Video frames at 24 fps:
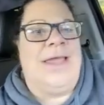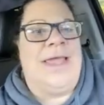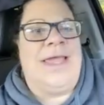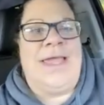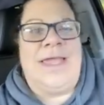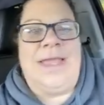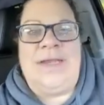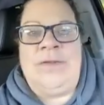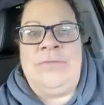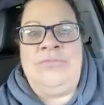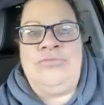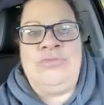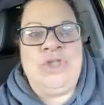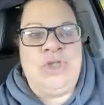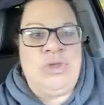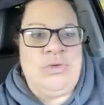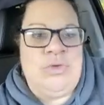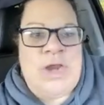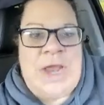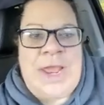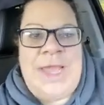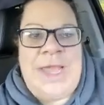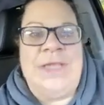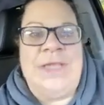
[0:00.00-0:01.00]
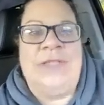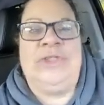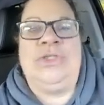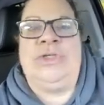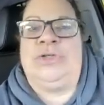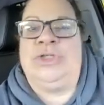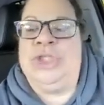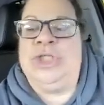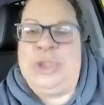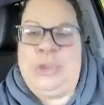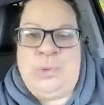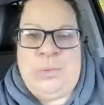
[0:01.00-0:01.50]
in 2 days
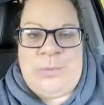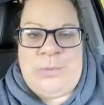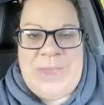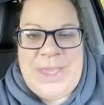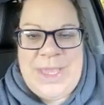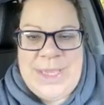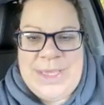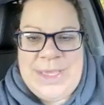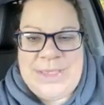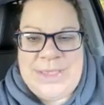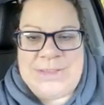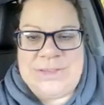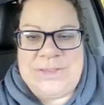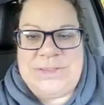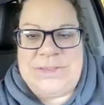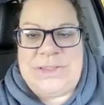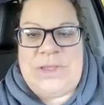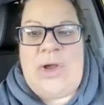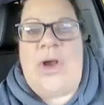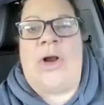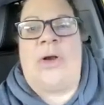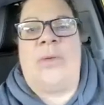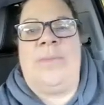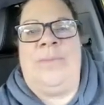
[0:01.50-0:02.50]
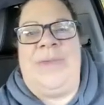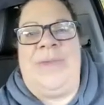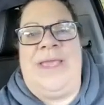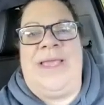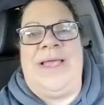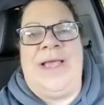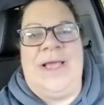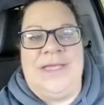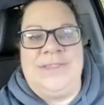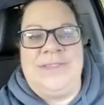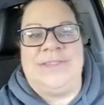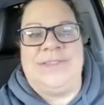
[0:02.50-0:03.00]
or 2 weeks are
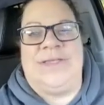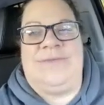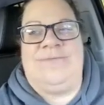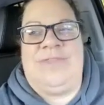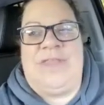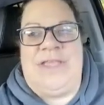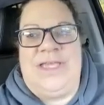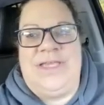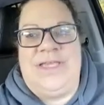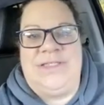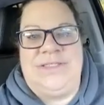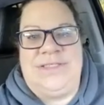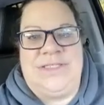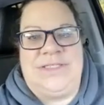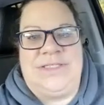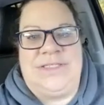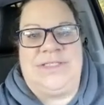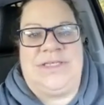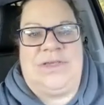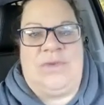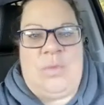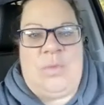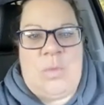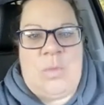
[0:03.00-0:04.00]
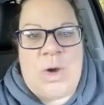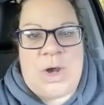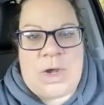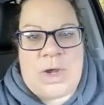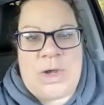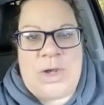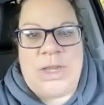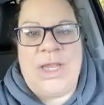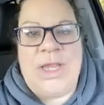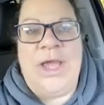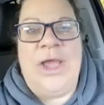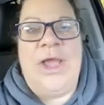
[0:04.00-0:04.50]
because of the consistent
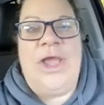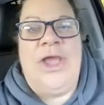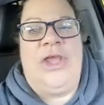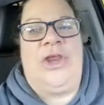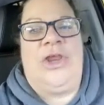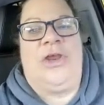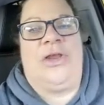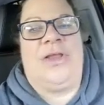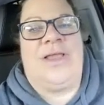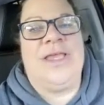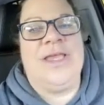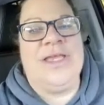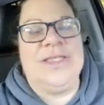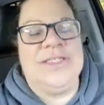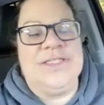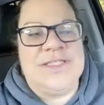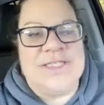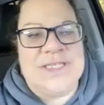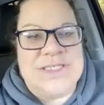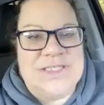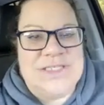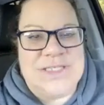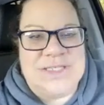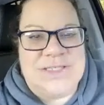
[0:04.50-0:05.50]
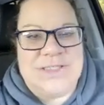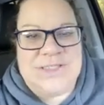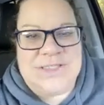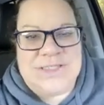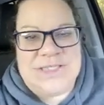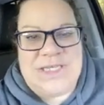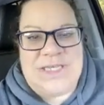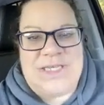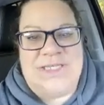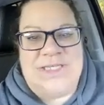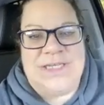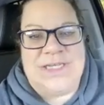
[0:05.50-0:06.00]
work. Your
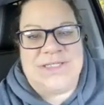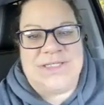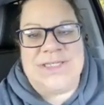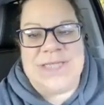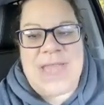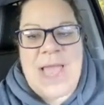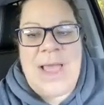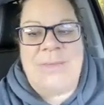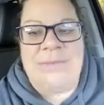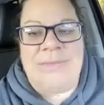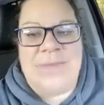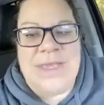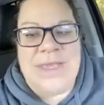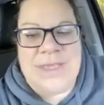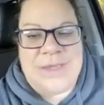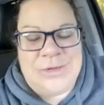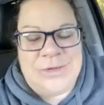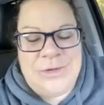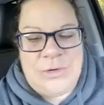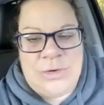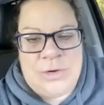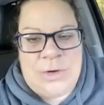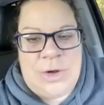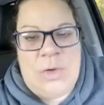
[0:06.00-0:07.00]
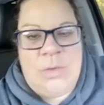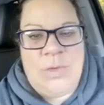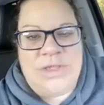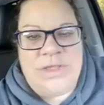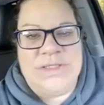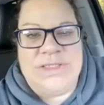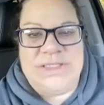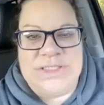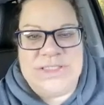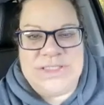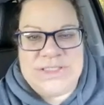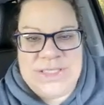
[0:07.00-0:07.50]
consistency does not mean you're
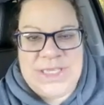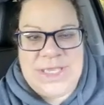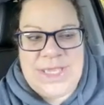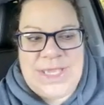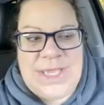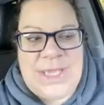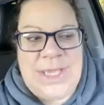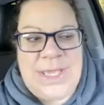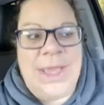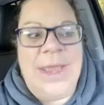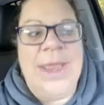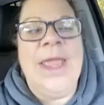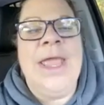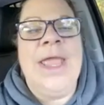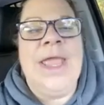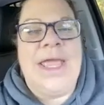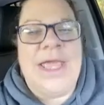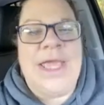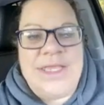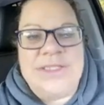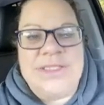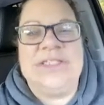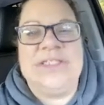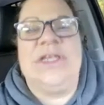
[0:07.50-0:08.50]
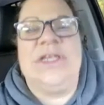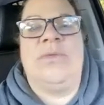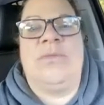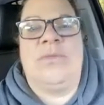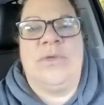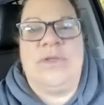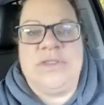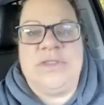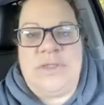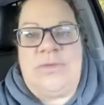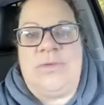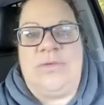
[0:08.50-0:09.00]
going to see instant
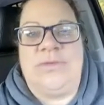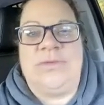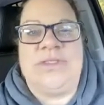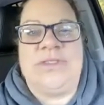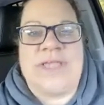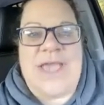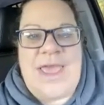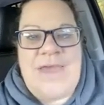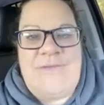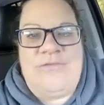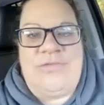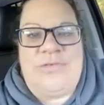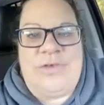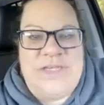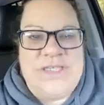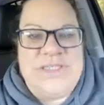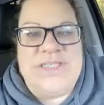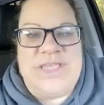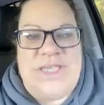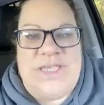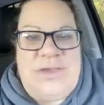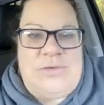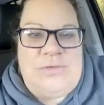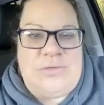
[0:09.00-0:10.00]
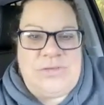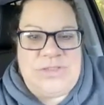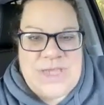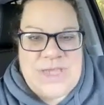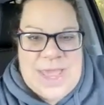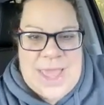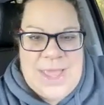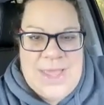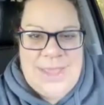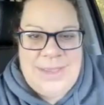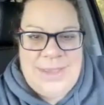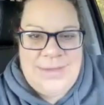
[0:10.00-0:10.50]
results every single
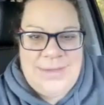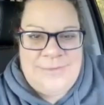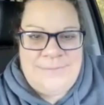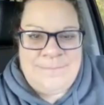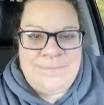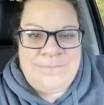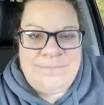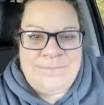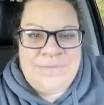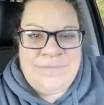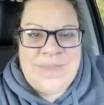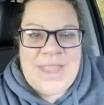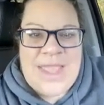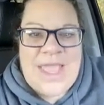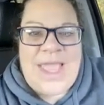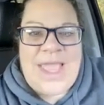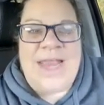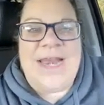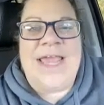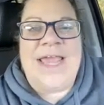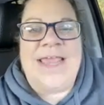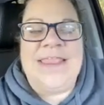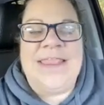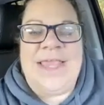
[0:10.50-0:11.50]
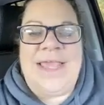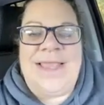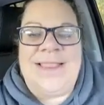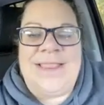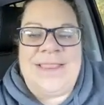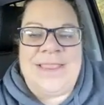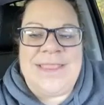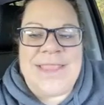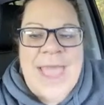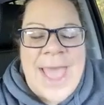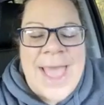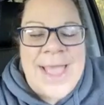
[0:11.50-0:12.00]
day. And I
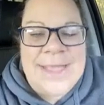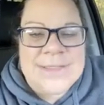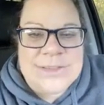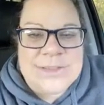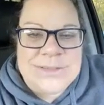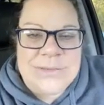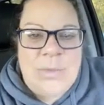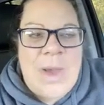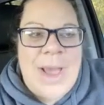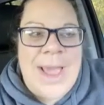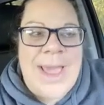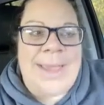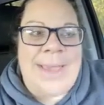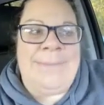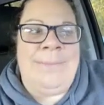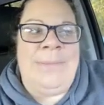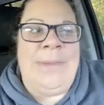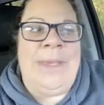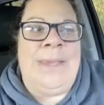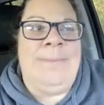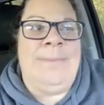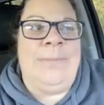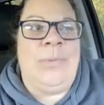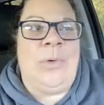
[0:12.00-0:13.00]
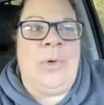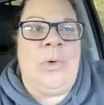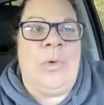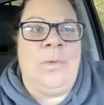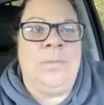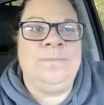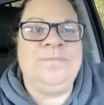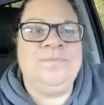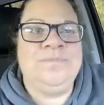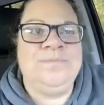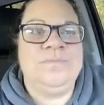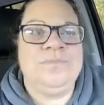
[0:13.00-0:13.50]
think that's why
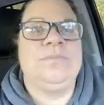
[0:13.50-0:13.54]
people